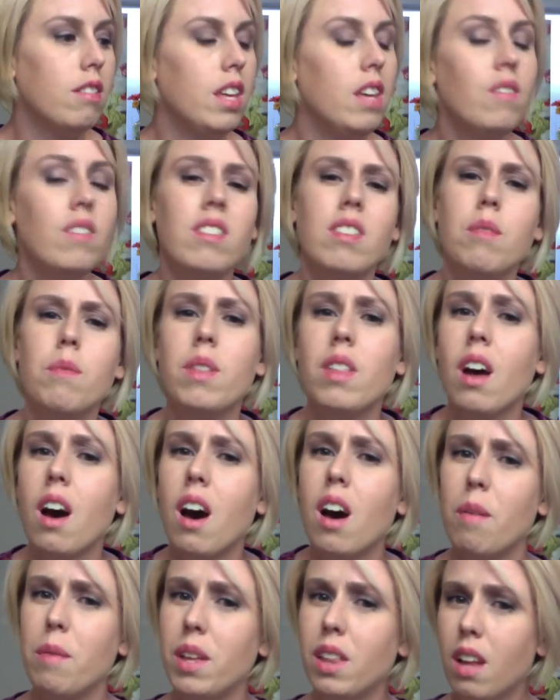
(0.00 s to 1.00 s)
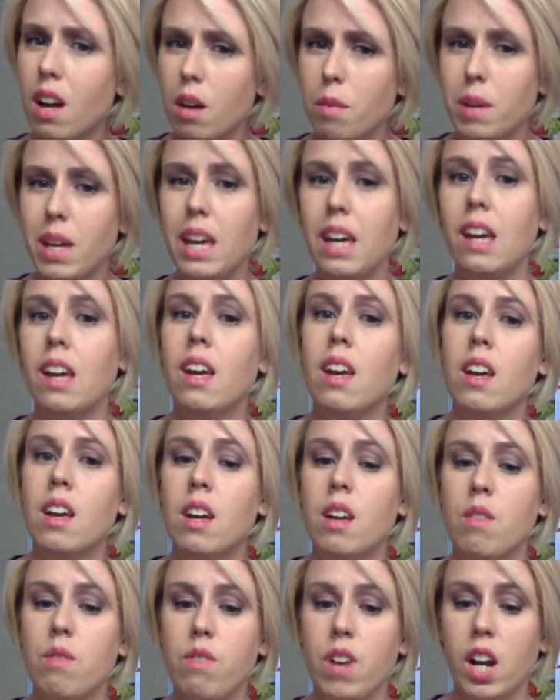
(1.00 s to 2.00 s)
Even some of the Hobby Lobby
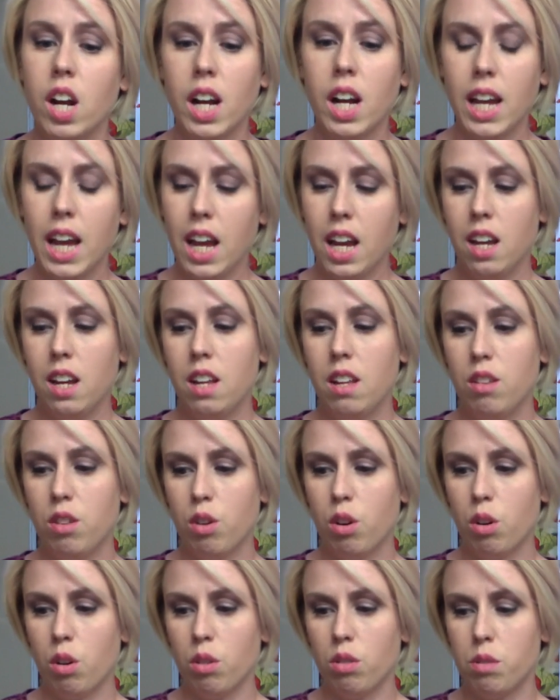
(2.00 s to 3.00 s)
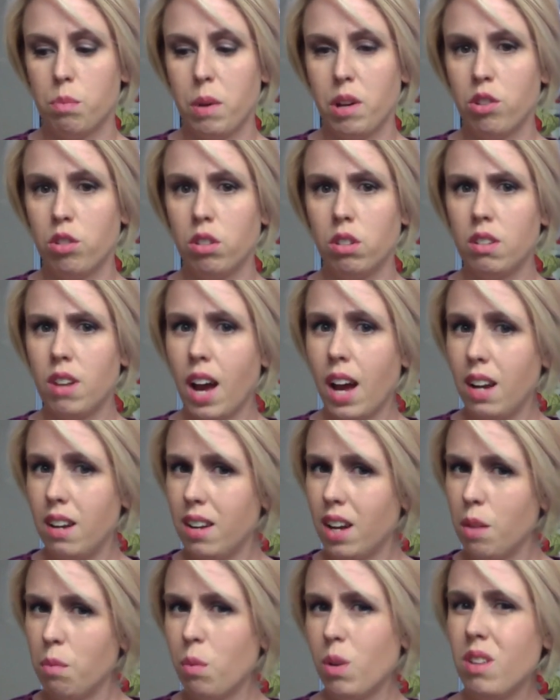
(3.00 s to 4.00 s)
variegateds or special dyed
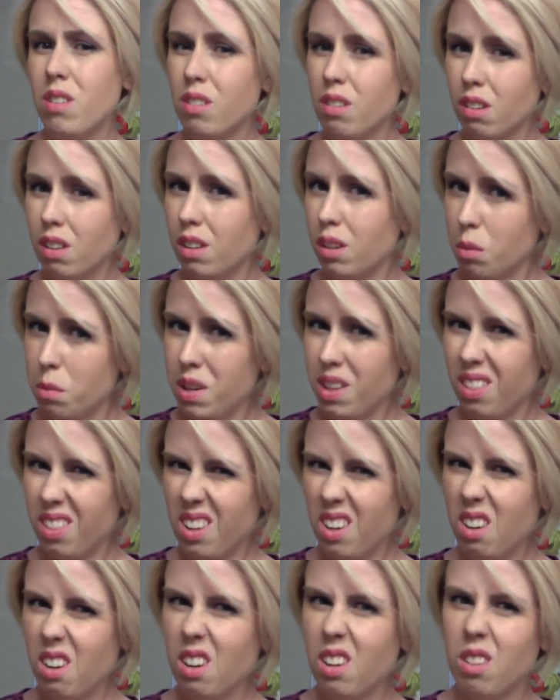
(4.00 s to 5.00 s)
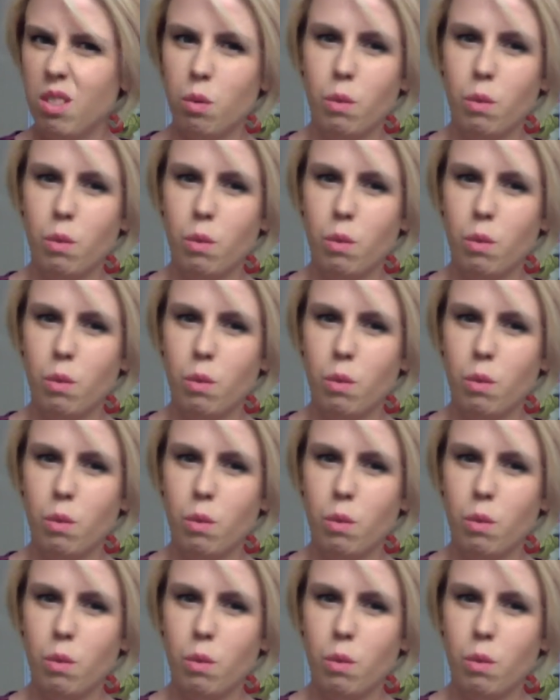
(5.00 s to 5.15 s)
type ones are a little bit thinner as